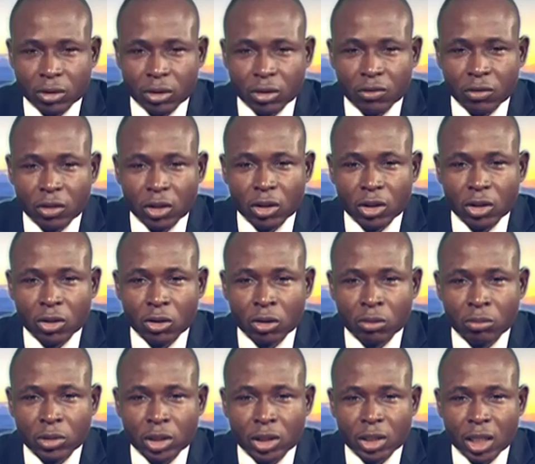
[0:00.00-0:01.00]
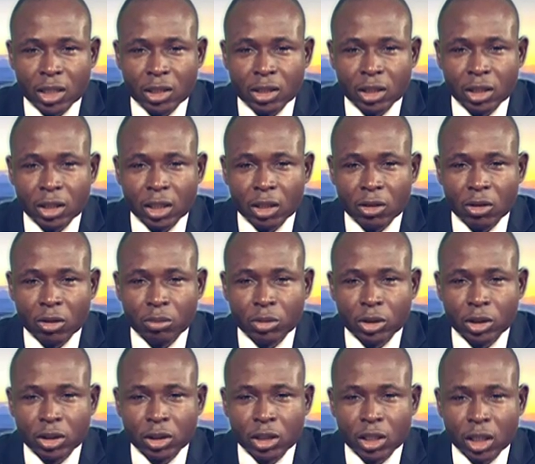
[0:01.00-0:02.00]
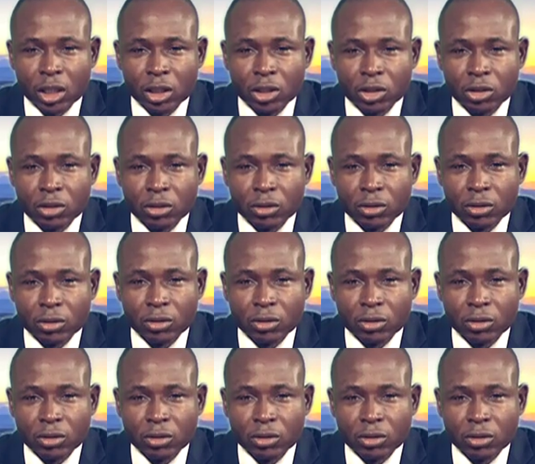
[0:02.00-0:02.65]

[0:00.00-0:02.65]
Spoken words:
The following companies have declared corporate declaration.